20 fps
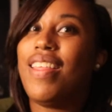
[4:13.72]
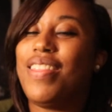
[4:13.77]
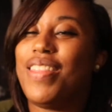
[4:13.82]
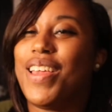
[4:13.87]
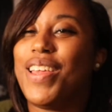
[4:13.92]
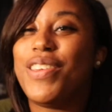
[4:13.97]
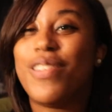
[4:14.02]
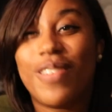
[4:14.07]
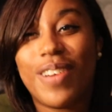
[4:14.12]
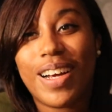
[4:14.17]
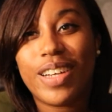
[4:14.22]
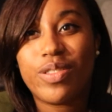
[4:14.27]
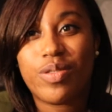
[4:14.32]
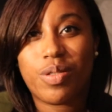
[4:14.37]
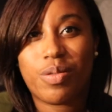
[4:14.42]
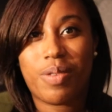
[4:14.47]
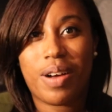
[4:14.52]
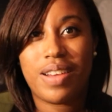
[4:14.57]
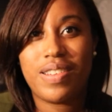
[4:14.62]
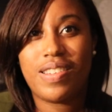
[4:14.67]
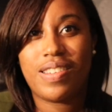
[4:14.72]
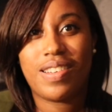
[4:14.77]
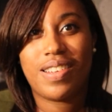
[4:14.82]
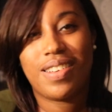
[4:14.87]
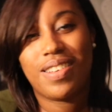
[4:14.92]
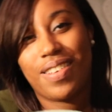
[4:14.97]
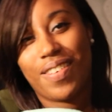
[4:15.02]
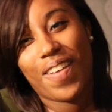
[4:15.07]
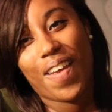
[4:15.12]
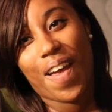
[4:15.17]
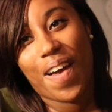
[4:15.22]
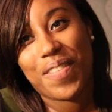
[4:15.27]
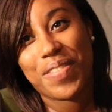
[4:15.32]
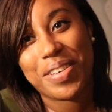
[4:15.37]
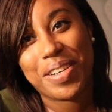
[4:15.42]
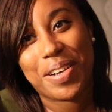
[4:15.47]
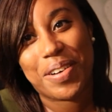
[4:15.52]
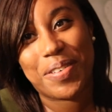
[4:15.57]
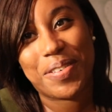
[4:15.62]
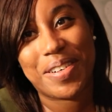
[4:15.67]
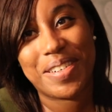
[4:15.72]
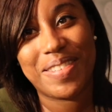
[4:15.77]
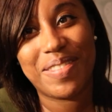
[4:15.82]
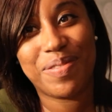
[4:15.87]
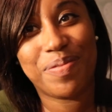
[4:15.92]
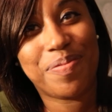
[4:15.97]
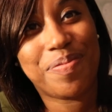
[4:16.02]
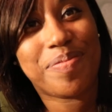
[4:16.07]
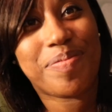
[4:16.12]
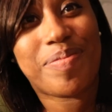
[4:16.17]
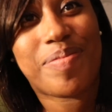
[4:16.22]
Thank you guys for watching. Have a good one.